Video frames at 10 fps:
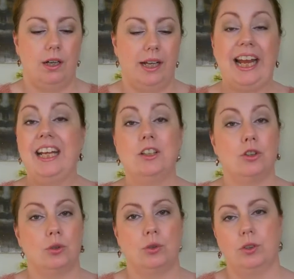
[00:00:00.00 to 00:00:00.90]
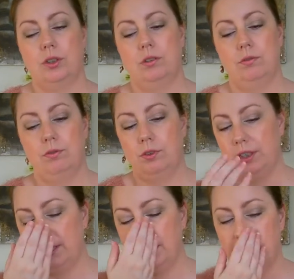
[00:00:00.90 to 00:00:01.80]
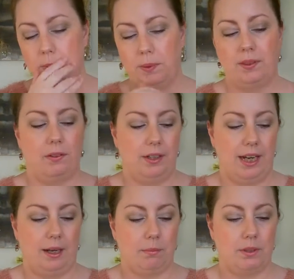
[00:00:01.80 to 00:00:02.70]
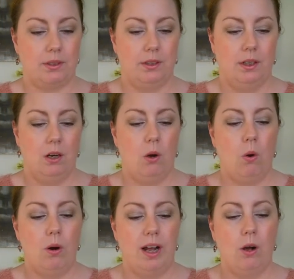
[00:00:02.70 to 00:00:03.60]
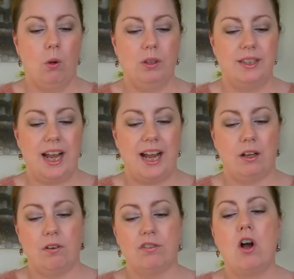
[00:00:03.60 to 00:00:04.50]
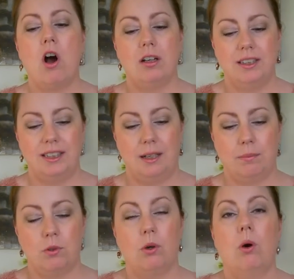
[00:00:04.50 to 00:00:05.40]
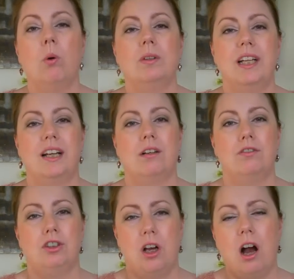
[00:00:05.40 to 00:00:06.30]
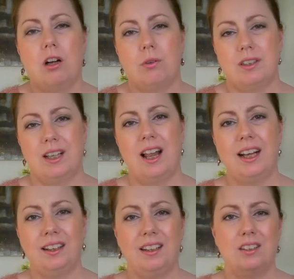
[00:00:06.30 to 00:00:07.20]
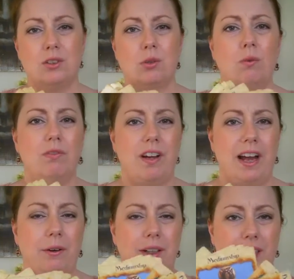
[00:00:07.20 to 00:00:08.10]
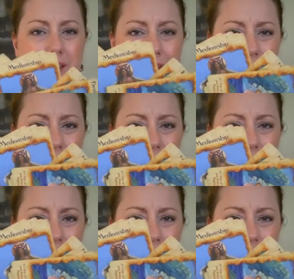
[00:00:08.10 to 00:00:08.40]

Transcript: angels, for instance, with their names, or a whole deck of concepts, or a whole deck of chakras. I like that it's so varied.